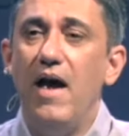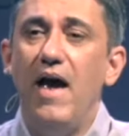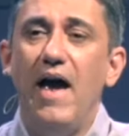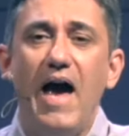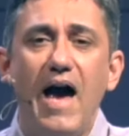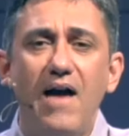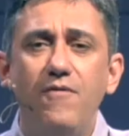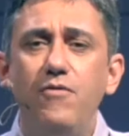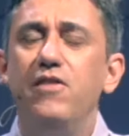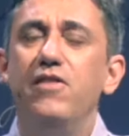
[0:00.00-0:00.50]

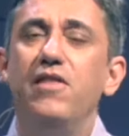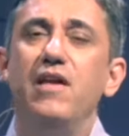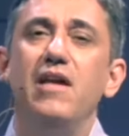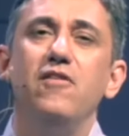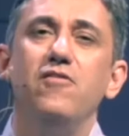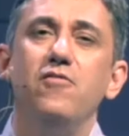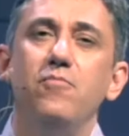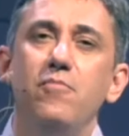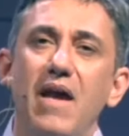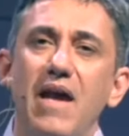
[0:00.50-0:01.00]
Everything
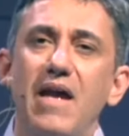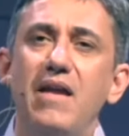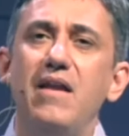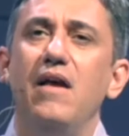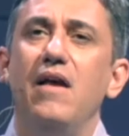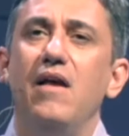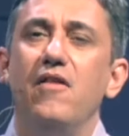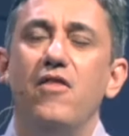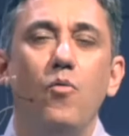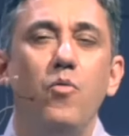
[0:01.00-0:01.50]
is made
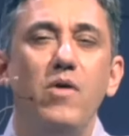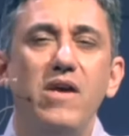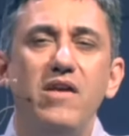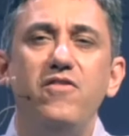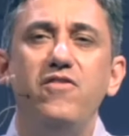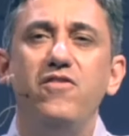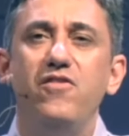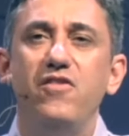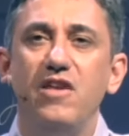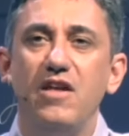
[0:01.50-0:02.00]
that we
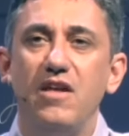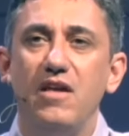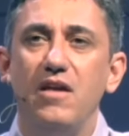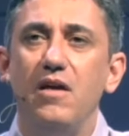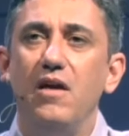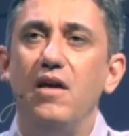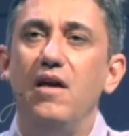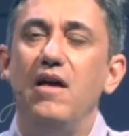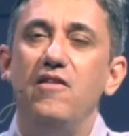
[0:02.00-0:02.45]
see